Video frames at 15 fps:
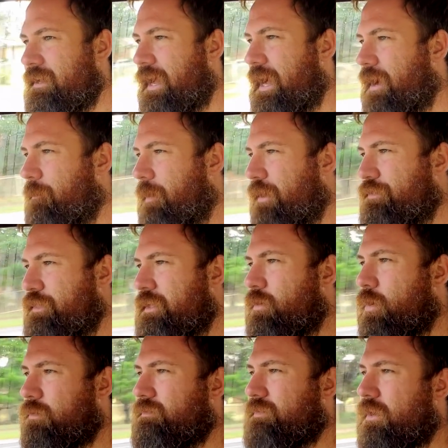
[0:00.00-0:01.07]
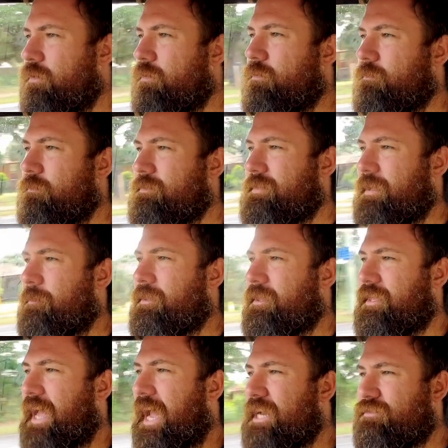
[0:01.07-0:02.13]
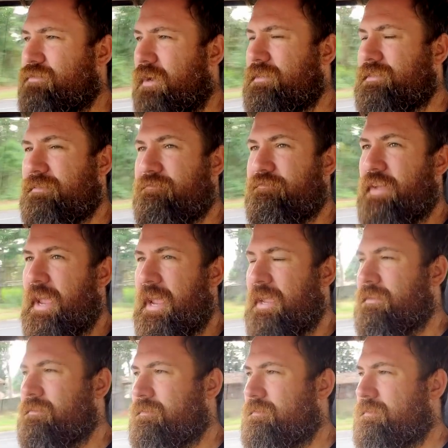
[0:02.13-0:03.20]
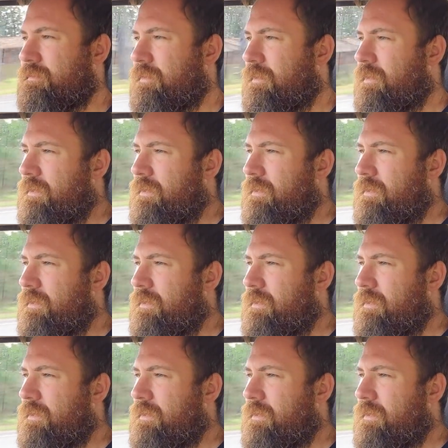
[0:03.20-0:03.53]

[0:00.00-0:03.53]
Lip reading: I think also some of the K trucks and vans,